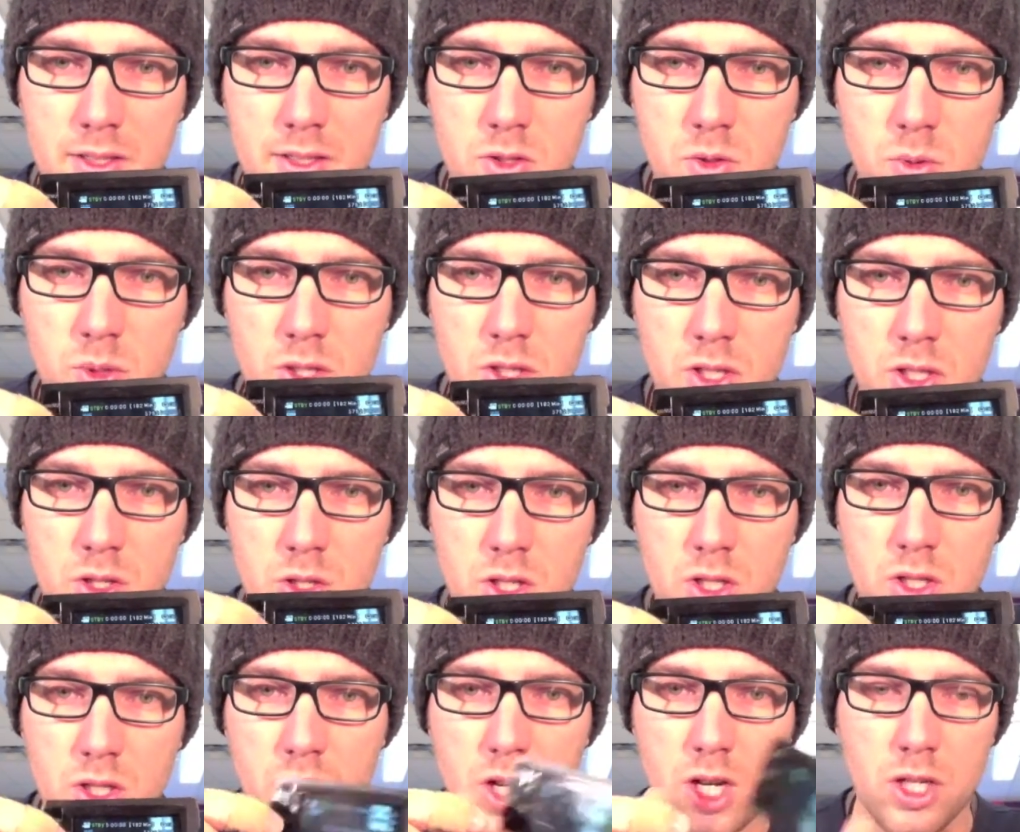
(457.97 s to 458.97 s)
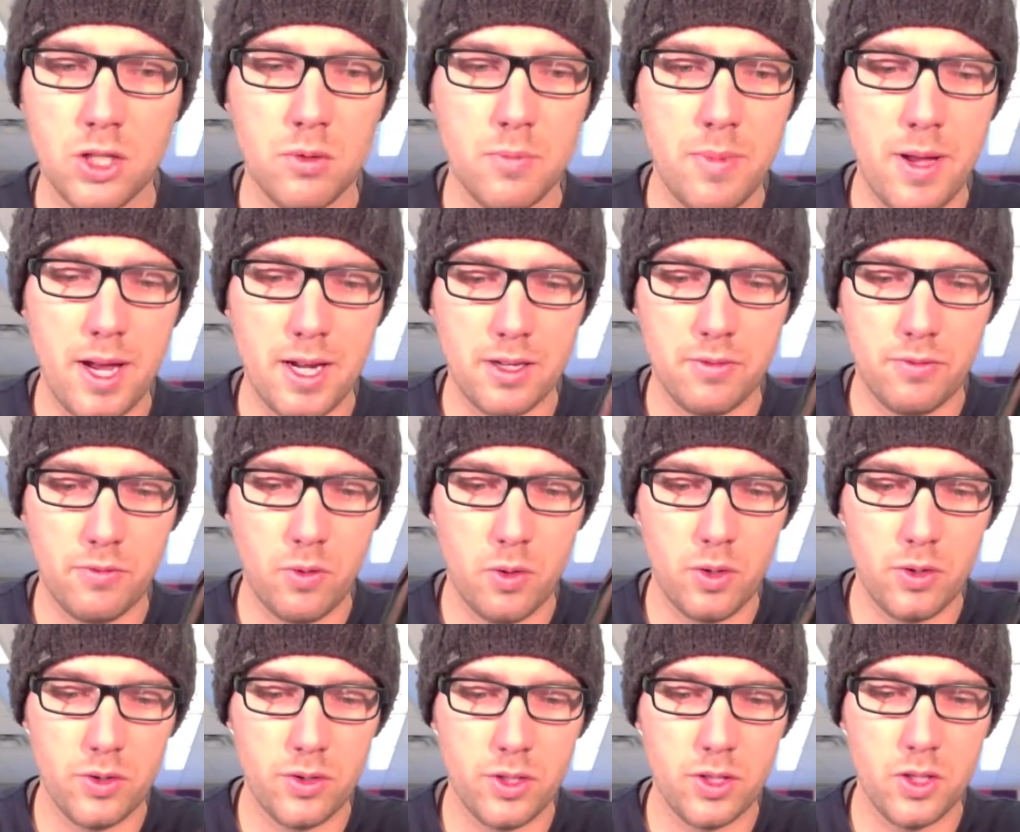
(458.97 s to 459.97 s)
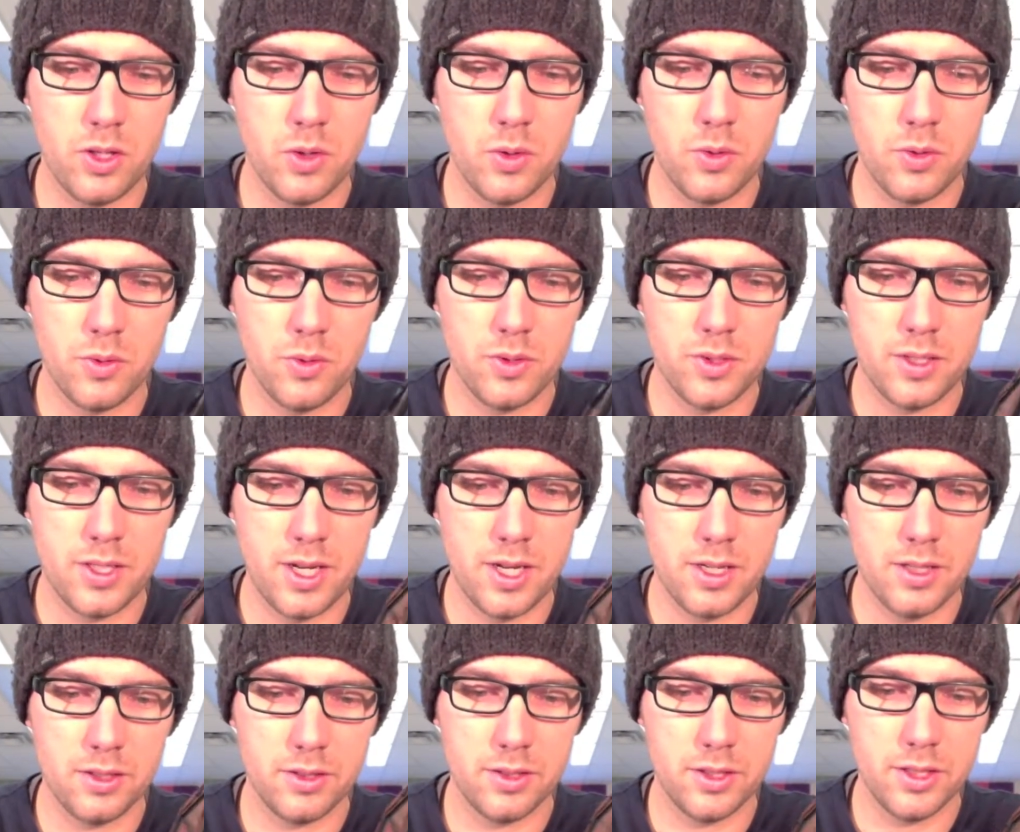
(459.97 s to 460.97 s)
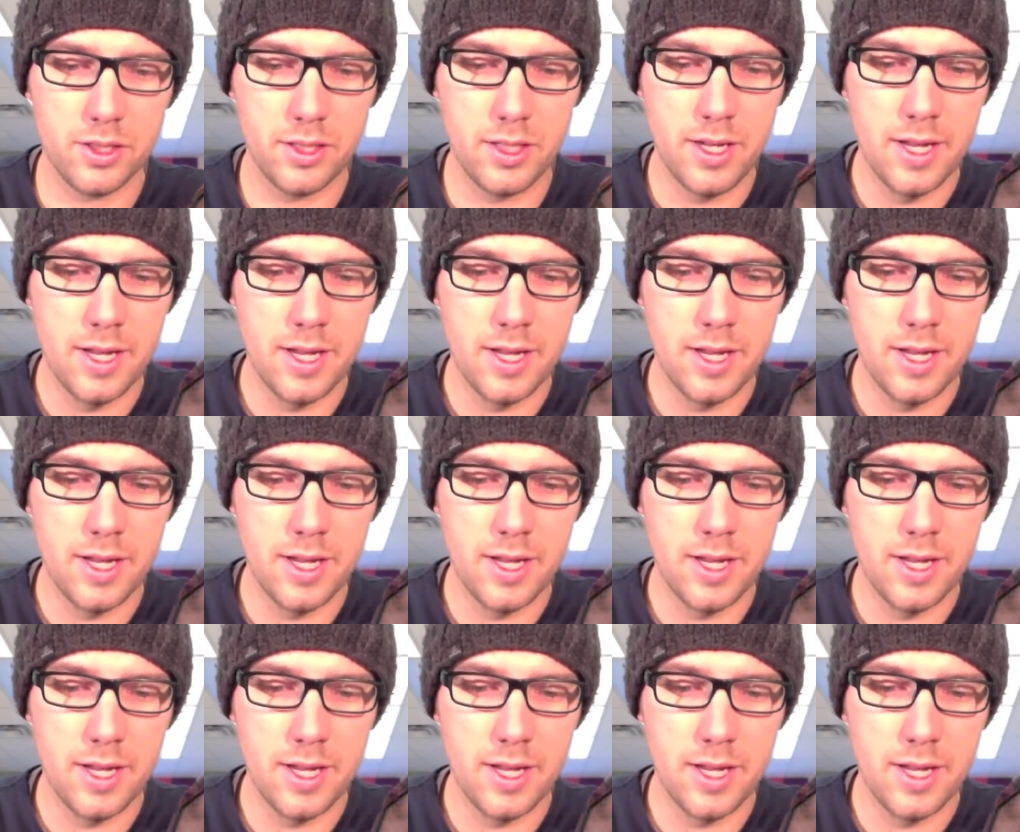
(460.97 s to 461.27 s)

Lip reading: switch that you can toggle back and forth to go through and take a look.